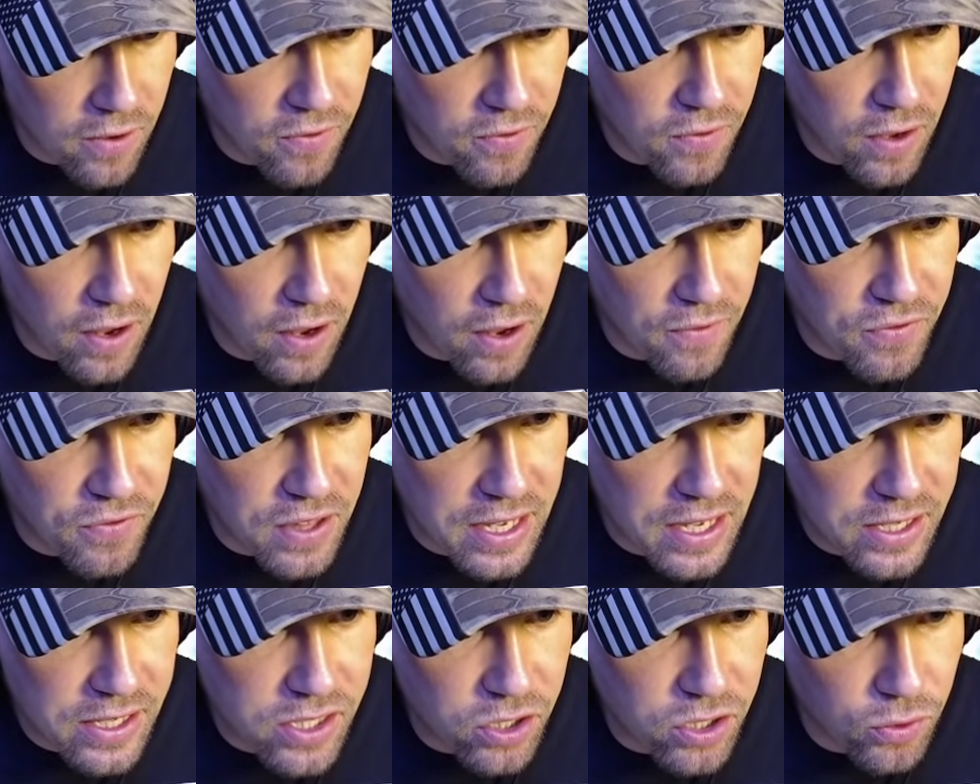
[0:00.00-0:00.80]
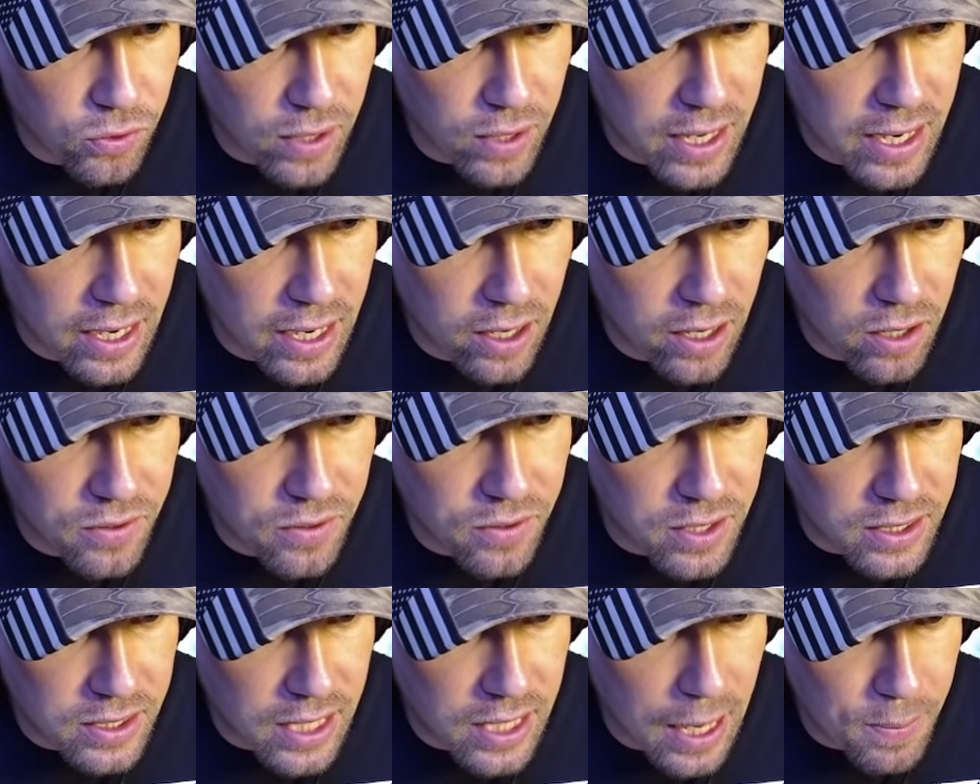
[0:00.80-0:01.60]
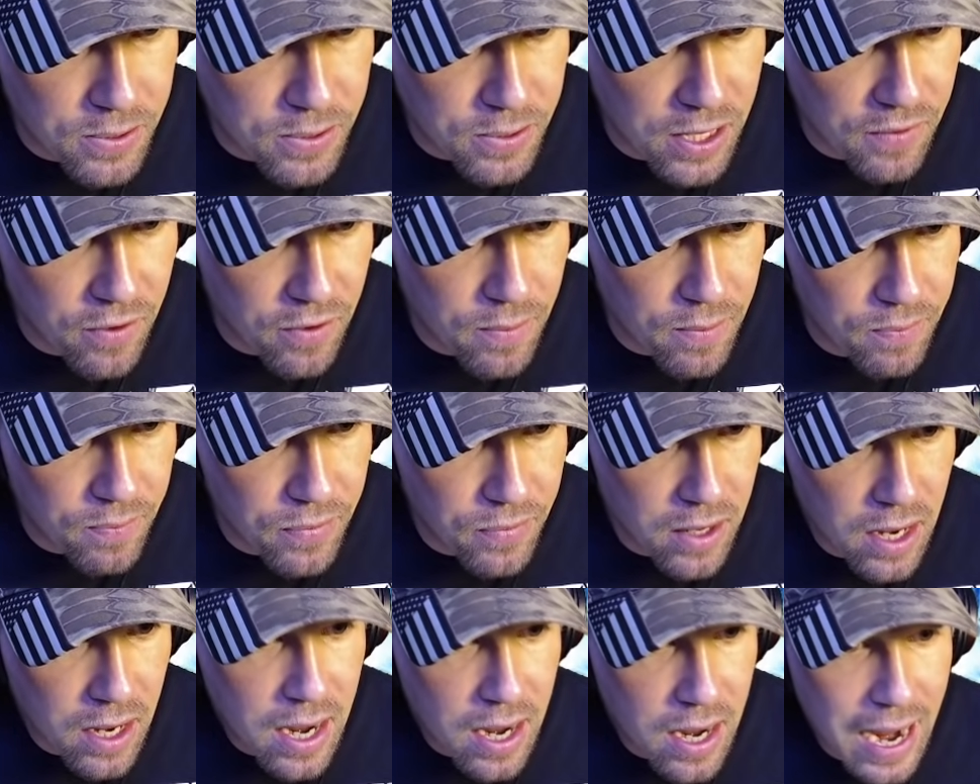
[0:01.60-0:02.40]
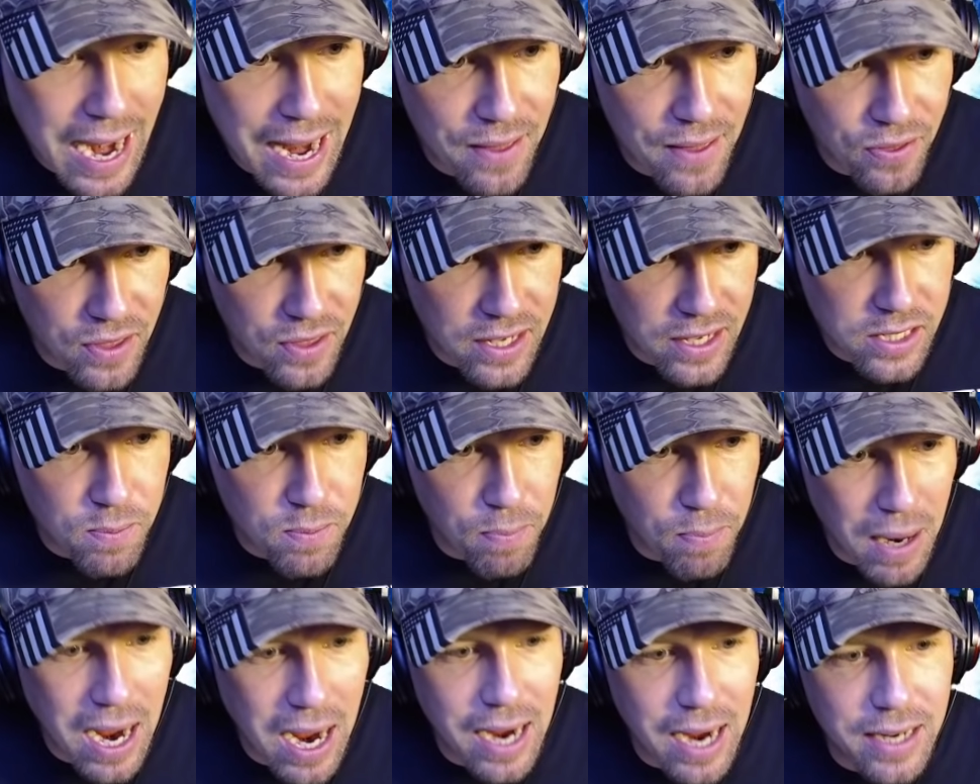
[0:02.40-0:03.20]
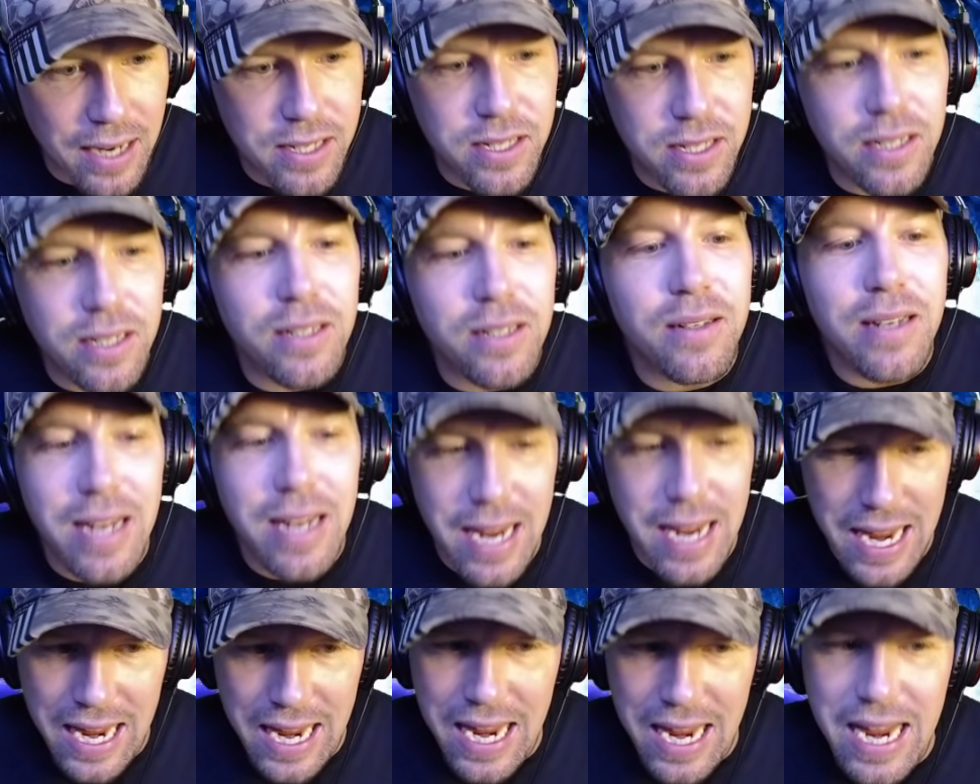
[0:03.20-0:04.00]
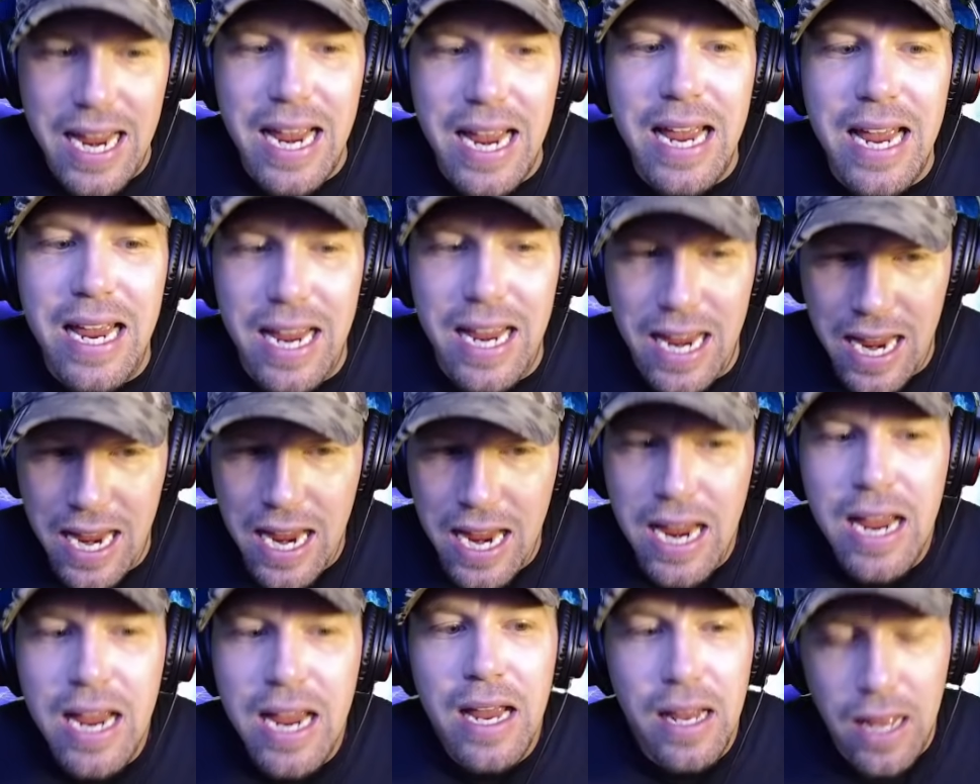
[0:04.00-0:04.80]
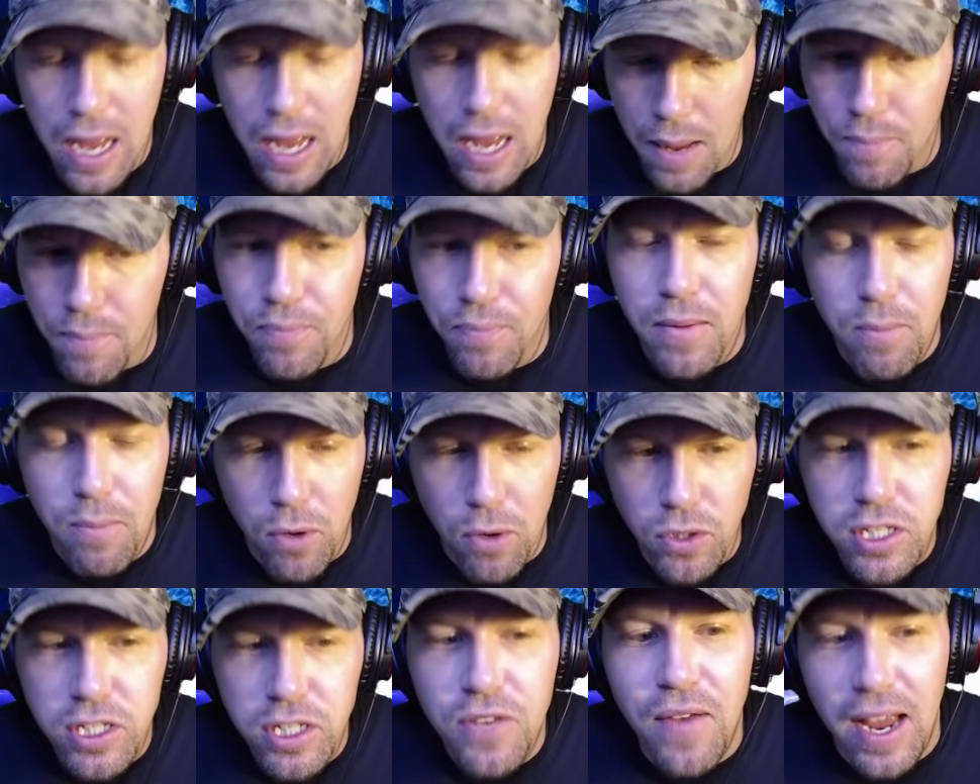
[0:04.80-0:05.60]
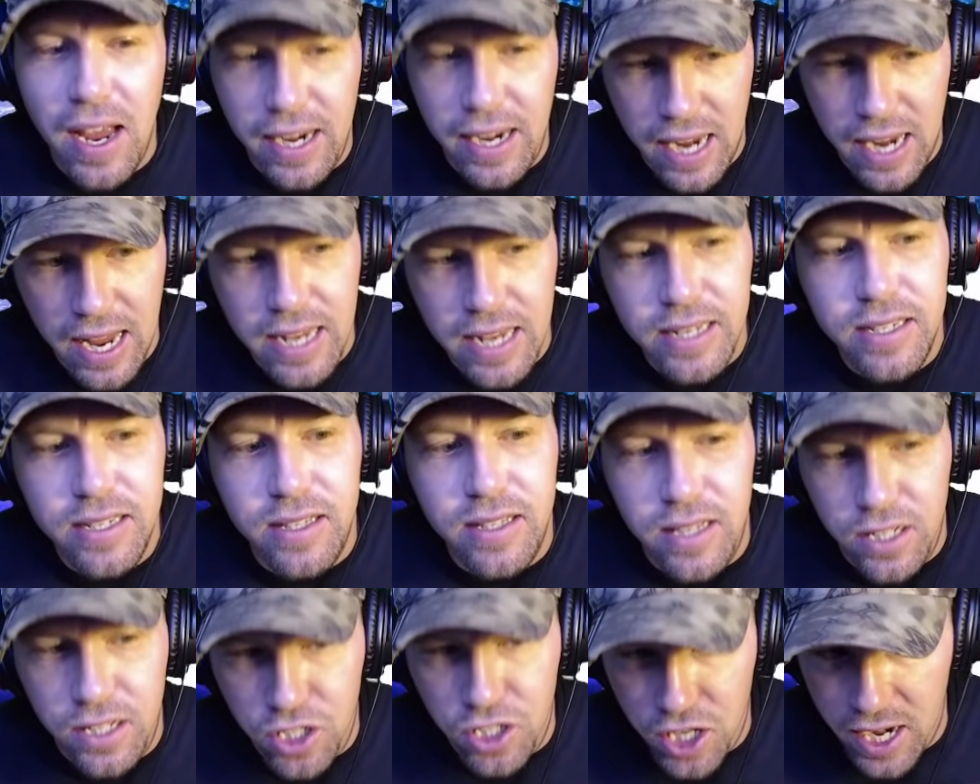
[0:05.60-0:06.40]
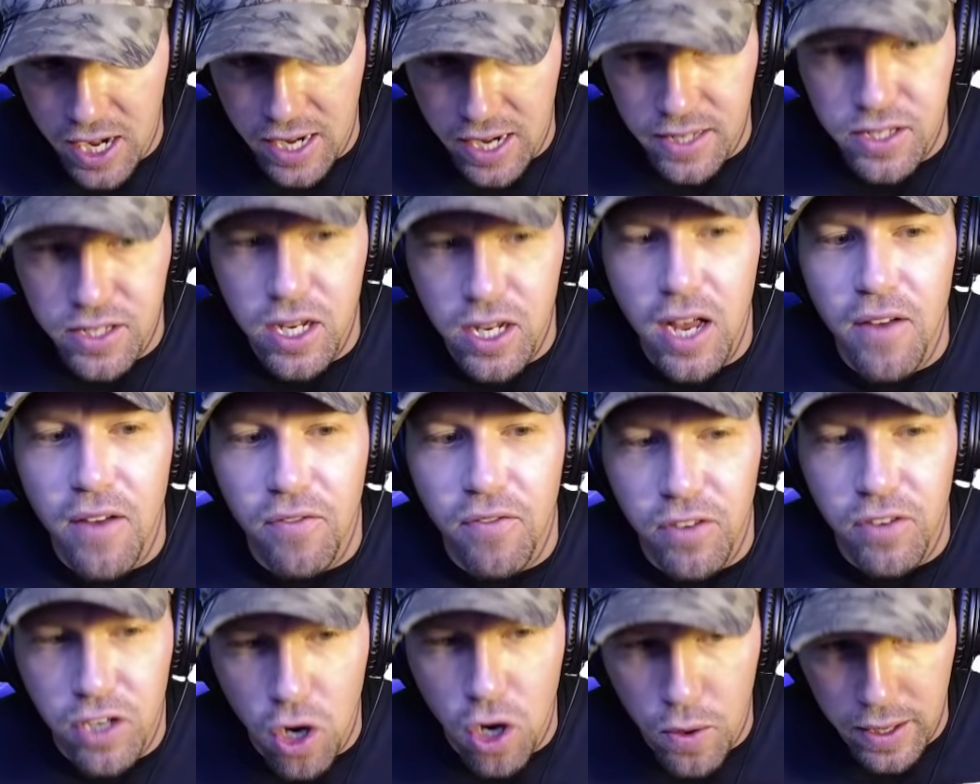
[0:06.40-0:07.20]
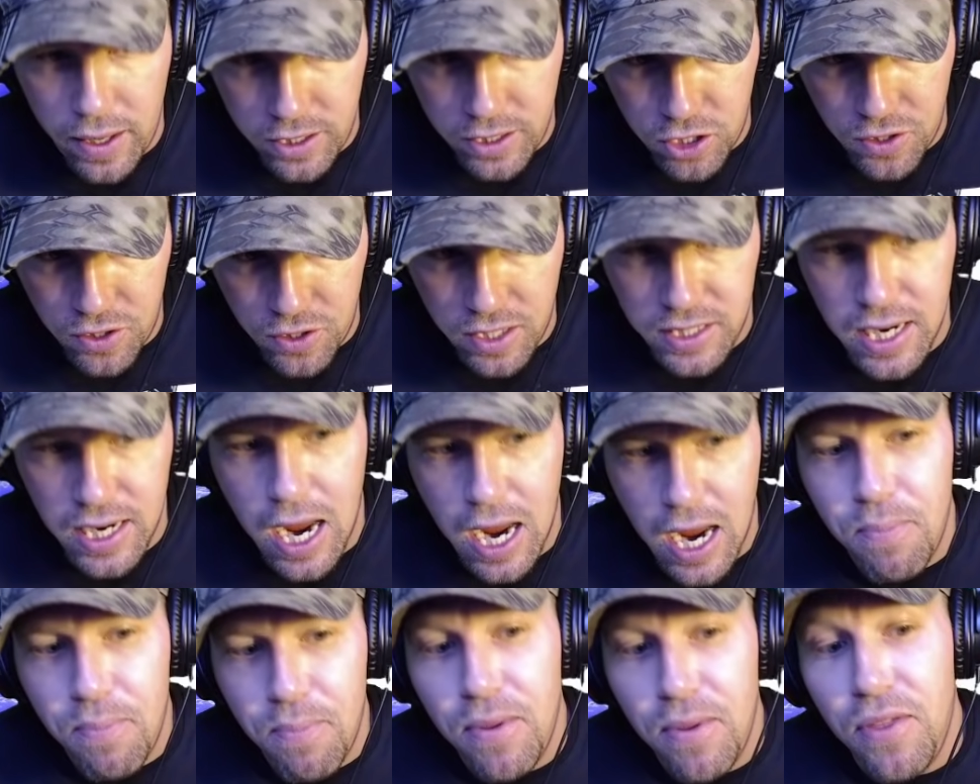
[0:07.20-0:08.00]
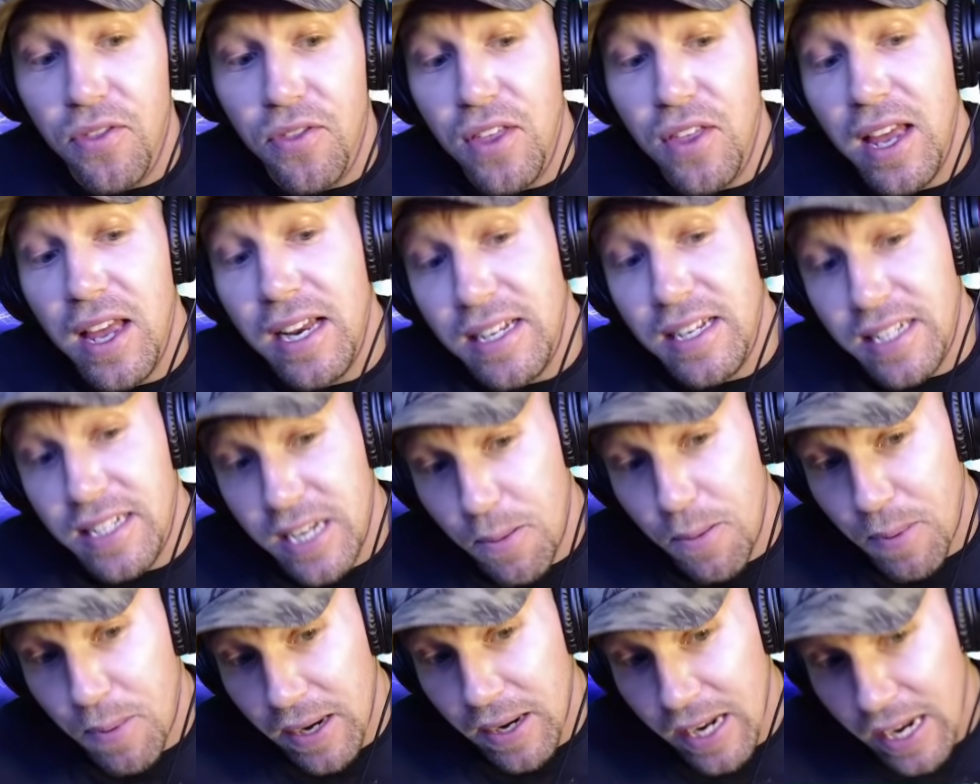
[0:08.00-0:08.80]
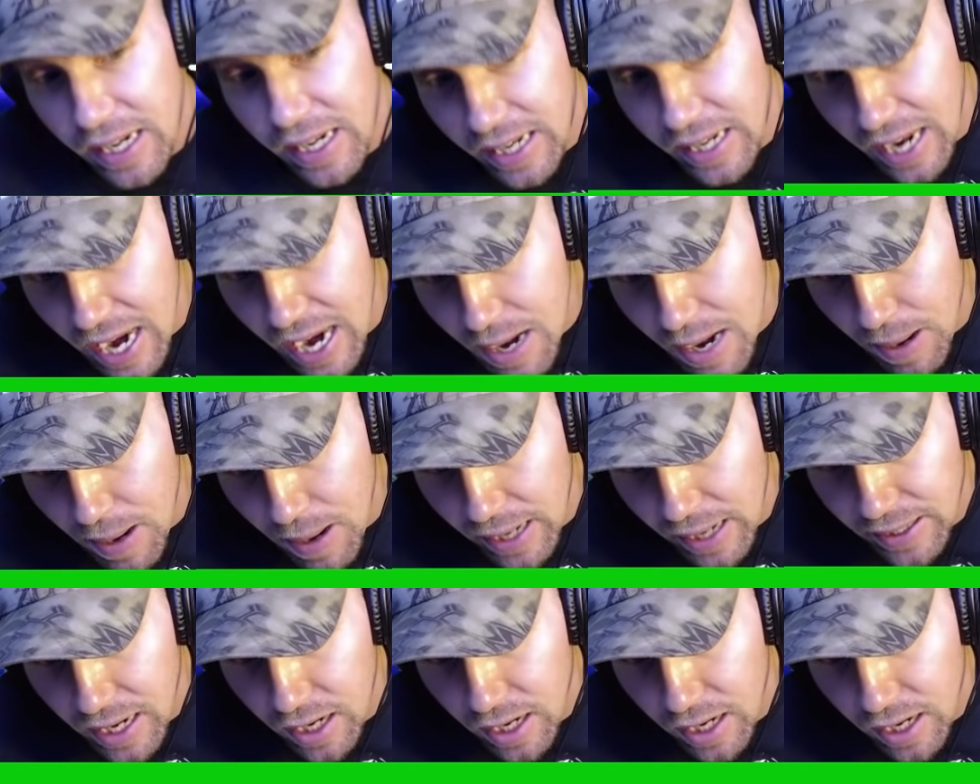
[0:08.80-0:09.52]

of these three here, the tops of them, and this box it, it, um, multivac has the chance of going to the top, then dipping again back down to